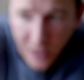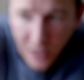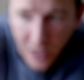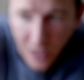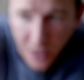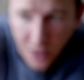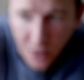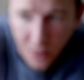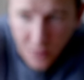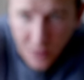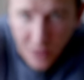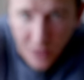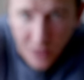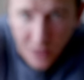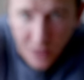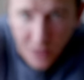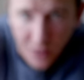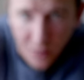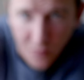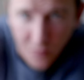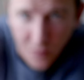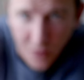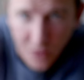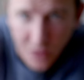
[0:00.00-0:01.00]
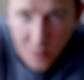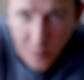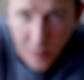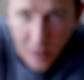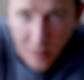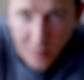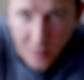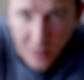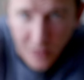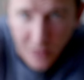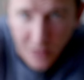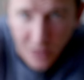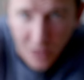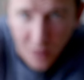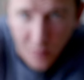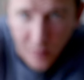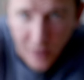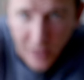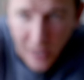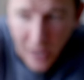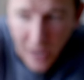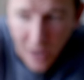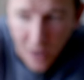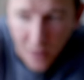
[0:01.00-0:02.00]
And I know that the rook's probably a little
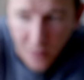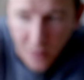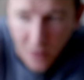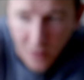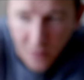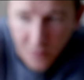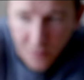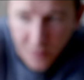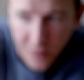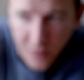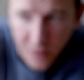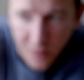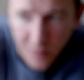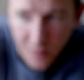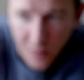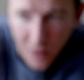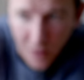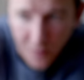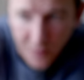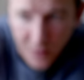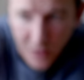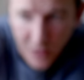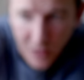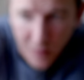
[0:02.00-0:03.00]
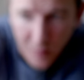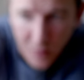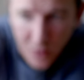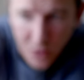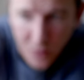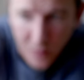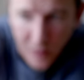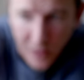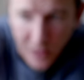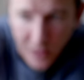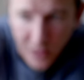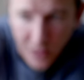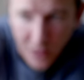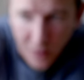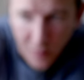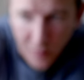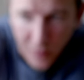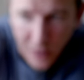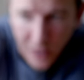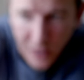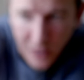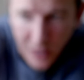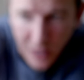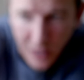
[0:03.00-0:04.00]
bit out of the, of the image right here,
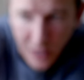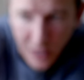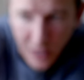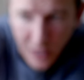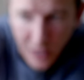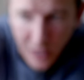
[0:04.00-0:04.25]
but